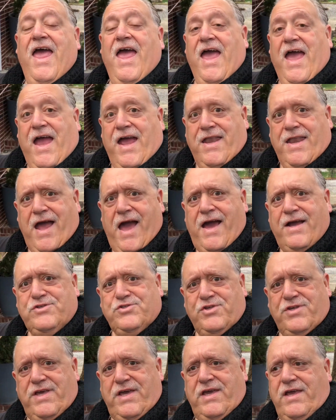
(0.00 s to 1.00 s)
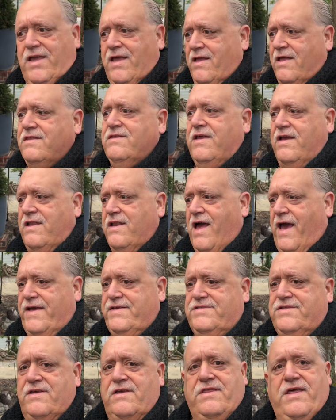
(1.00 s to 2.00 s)
And actually, they're
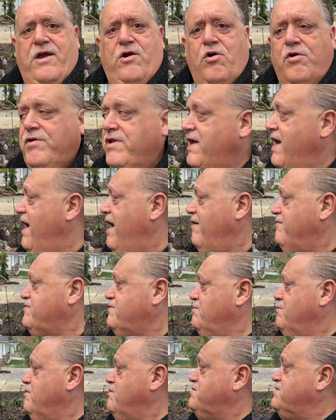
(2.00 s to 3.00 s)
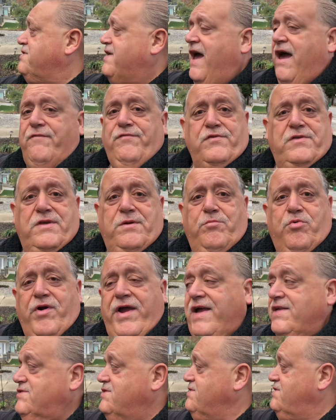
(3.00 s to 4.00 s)
nicer. They already have some little scaffolding
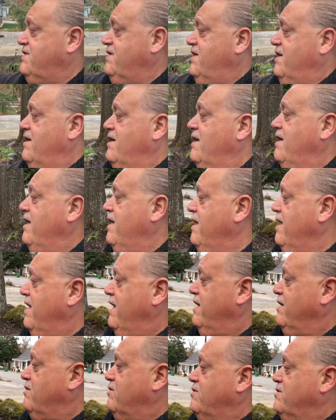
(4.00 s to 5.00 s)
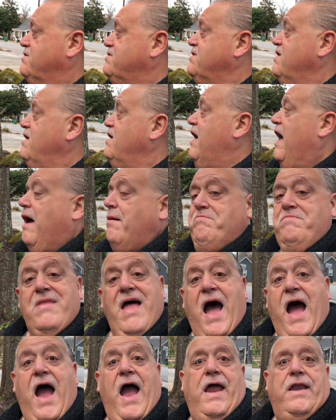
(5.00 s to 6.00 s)
branches here, because I'm
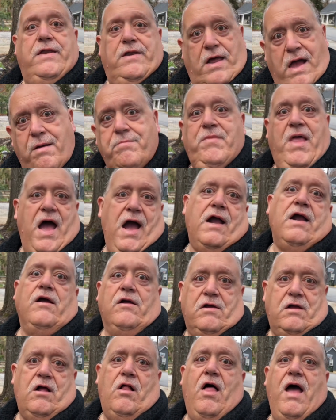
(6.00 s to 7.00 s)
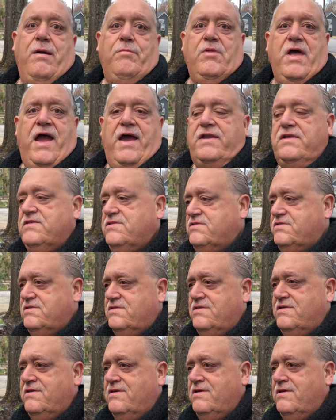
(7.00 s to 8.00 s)
not gonna climb ladders.
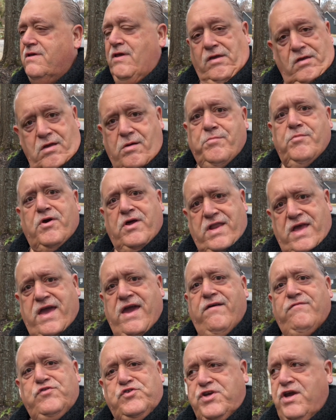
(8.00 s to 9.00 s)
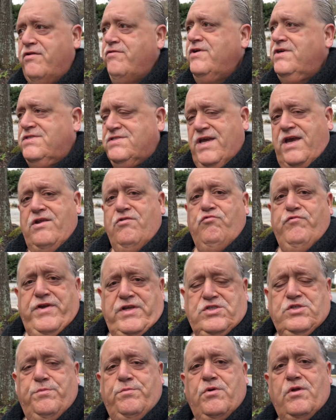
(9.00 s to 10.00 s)
I'm gonna have cherries at a
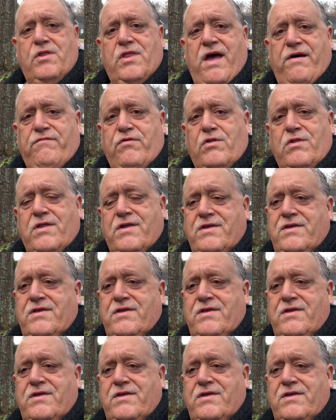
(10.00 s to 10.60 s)
reachable level.